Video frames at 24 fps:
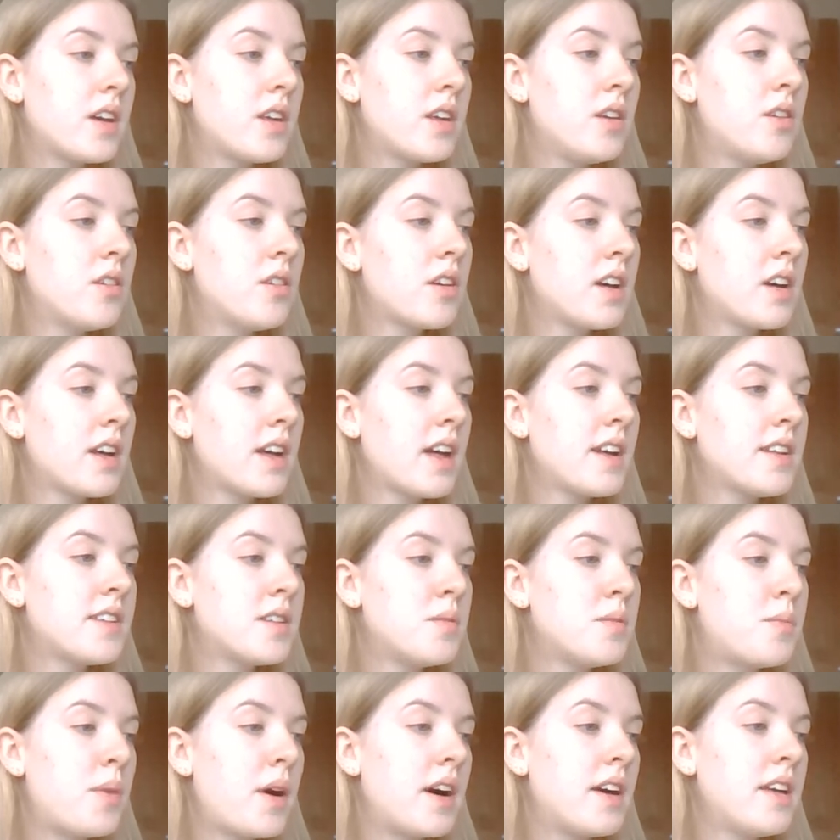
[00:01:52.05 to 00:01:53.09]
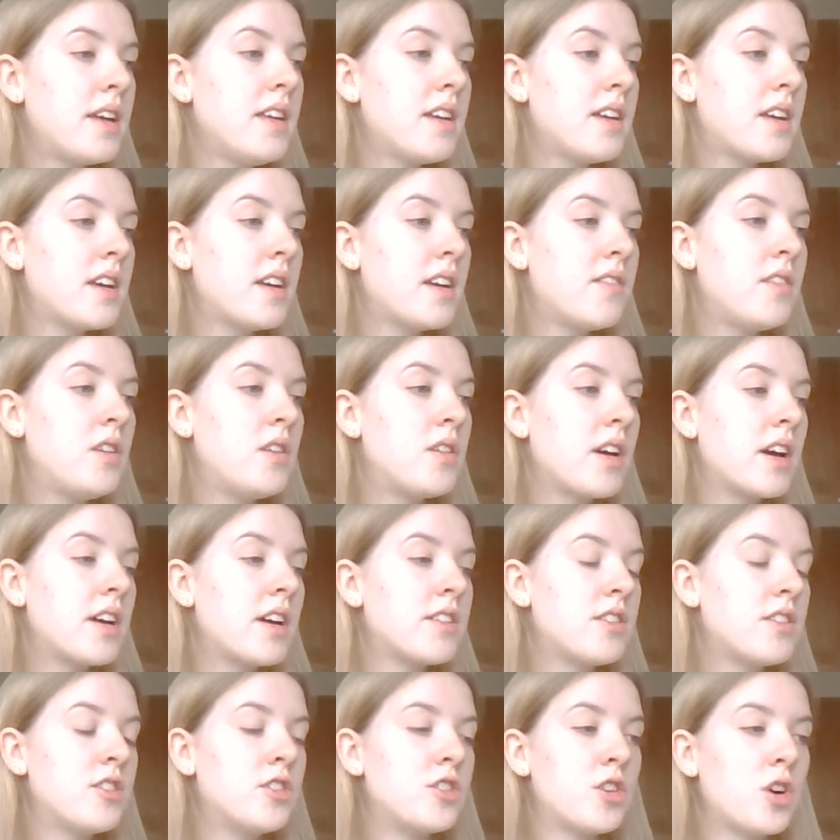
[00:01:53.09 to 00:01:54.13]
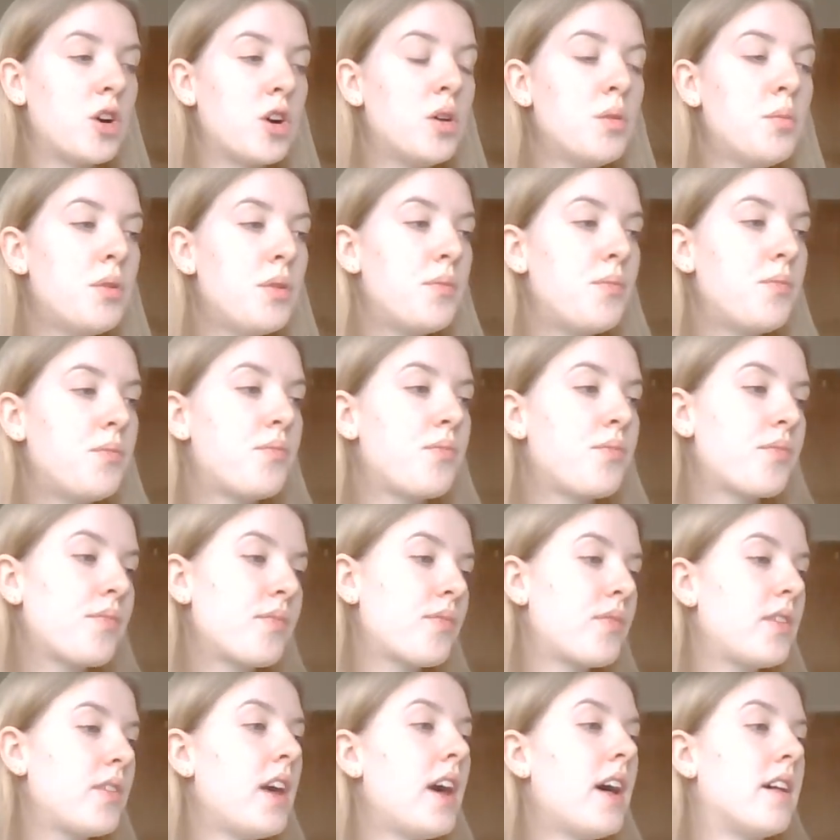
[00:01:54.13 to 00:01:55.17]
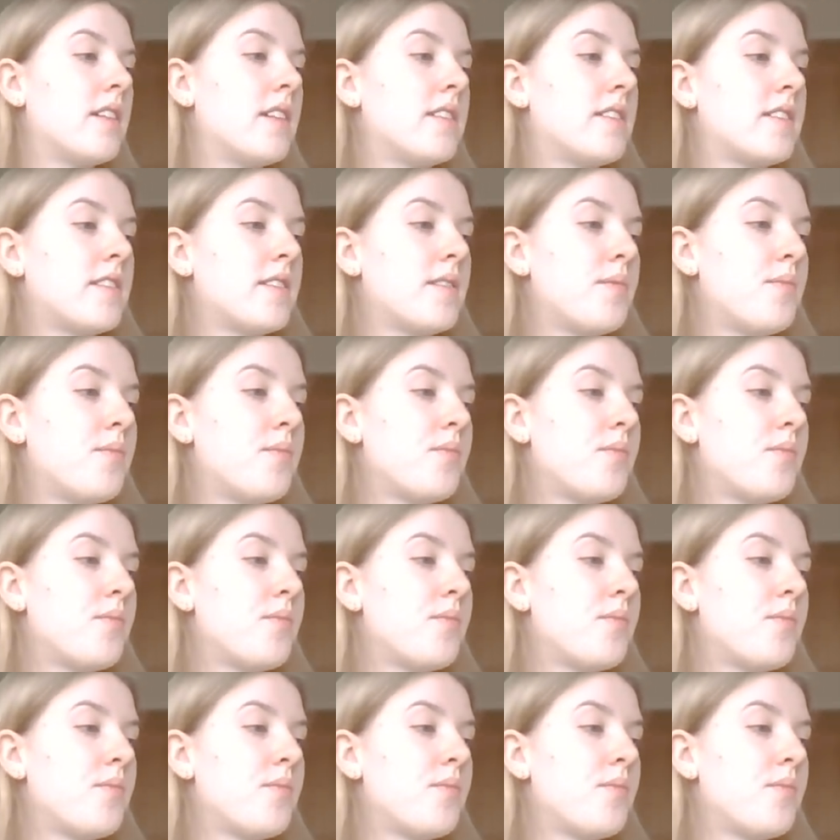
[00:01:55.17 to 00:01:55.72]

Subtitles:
You can get a bike if you get a job? Yes.